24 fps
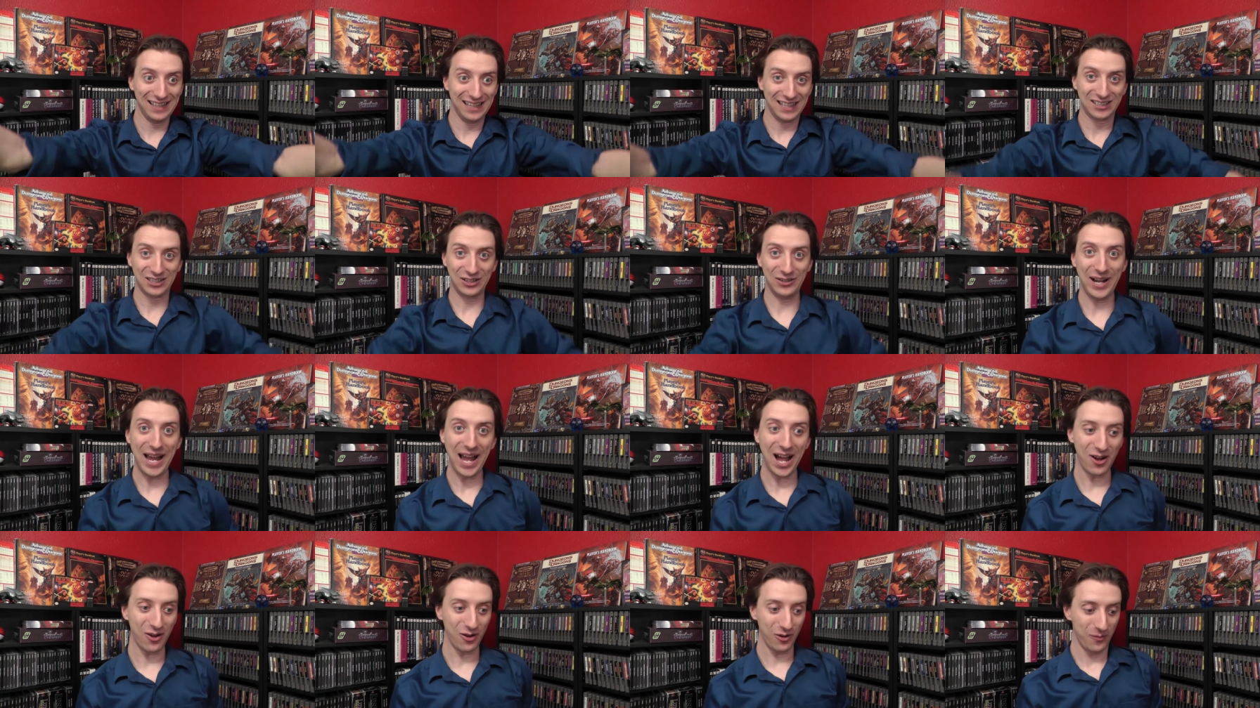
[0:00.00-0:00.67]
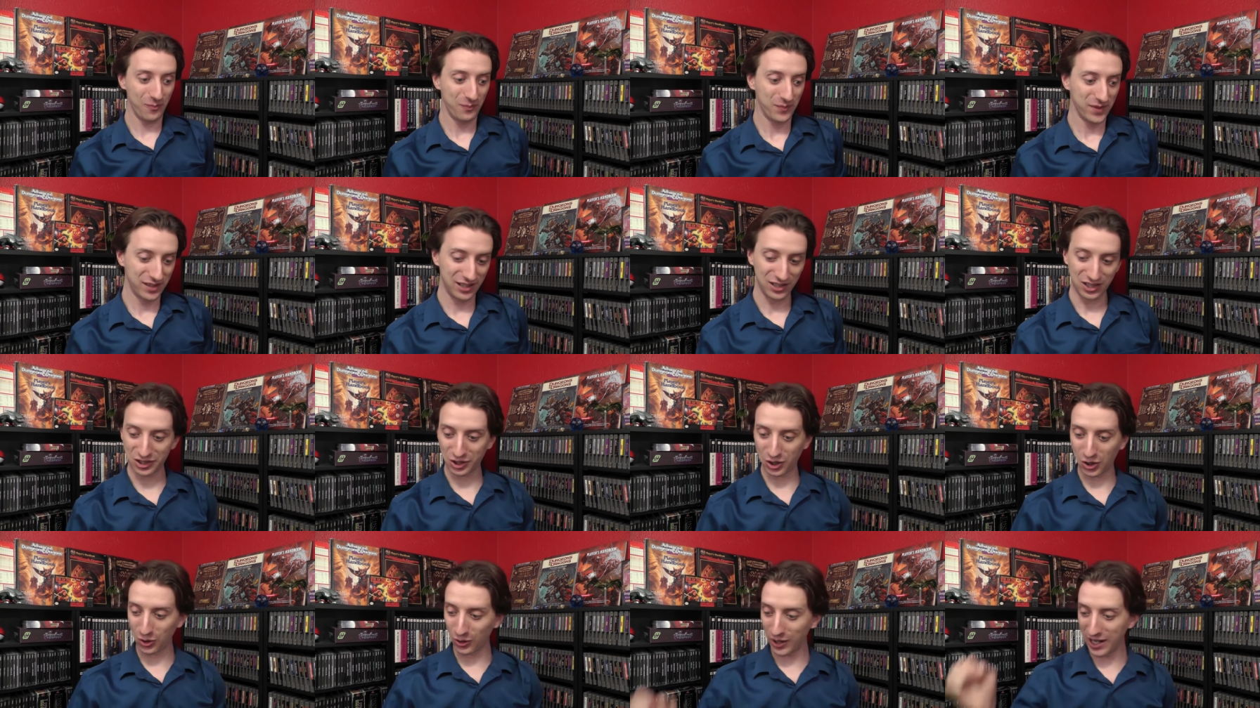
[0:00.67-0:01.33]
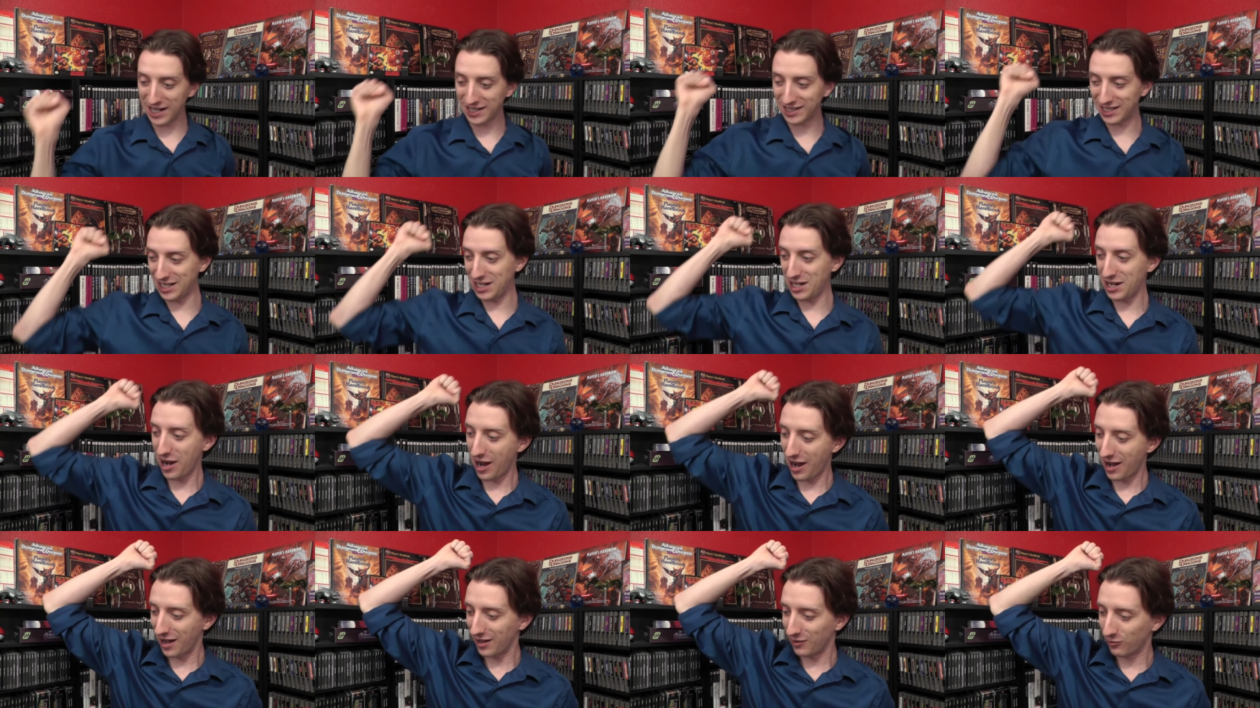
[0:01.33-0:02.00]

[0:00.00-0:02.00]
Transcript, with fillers: So now this crazy